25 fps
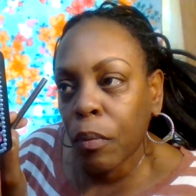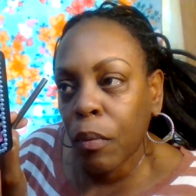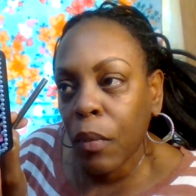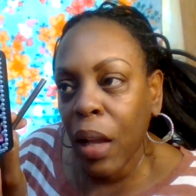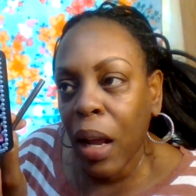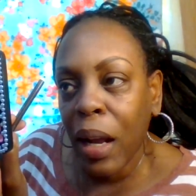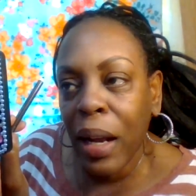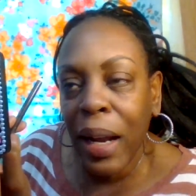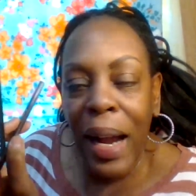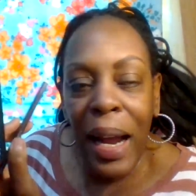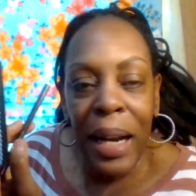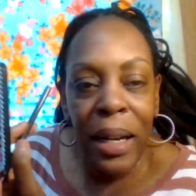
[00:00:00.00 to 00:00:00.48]

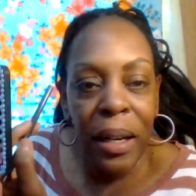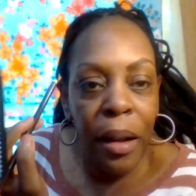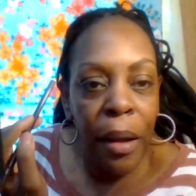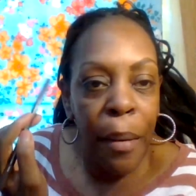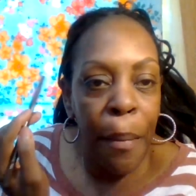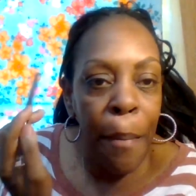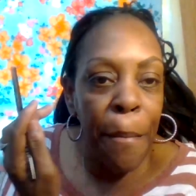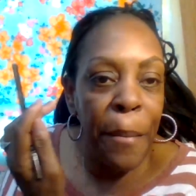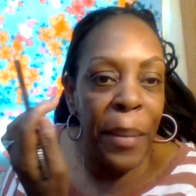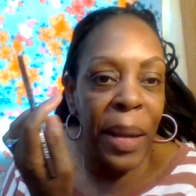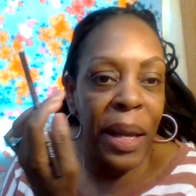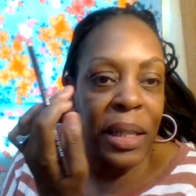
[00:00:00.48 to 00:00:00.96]
I kind
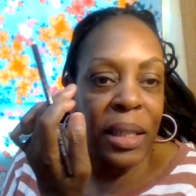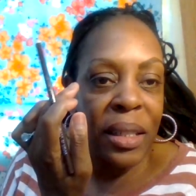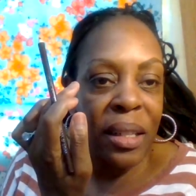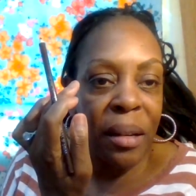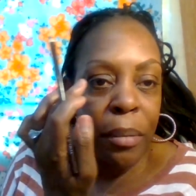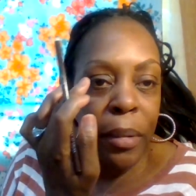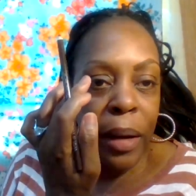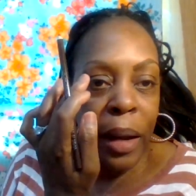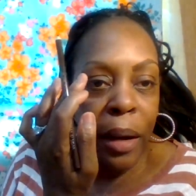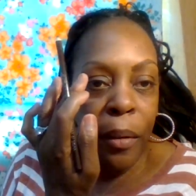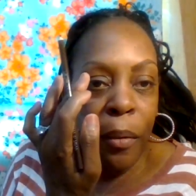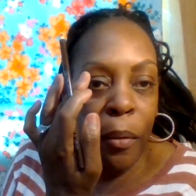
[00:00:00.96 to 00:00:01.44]
of messed up
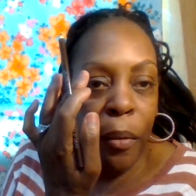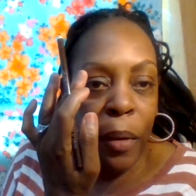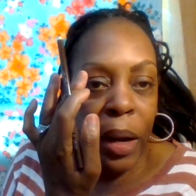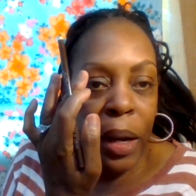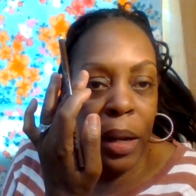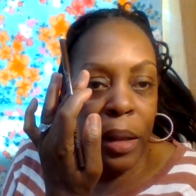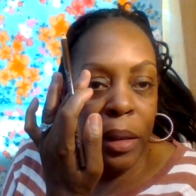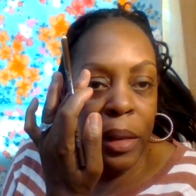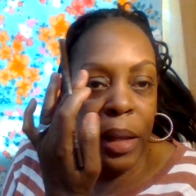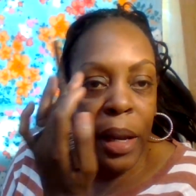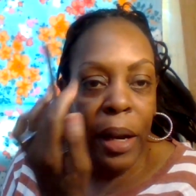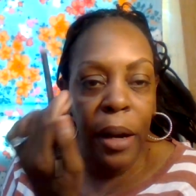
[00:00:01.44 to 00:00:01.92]
like
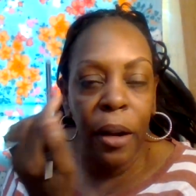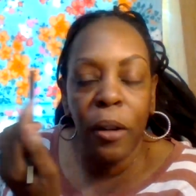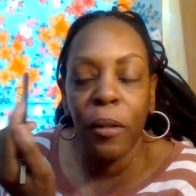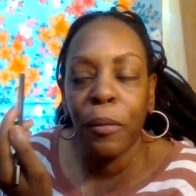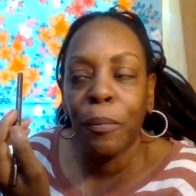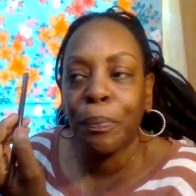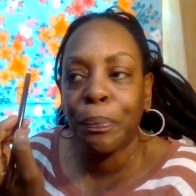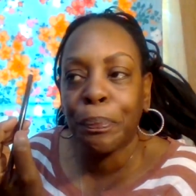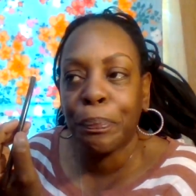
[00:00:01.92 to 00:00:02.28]
right there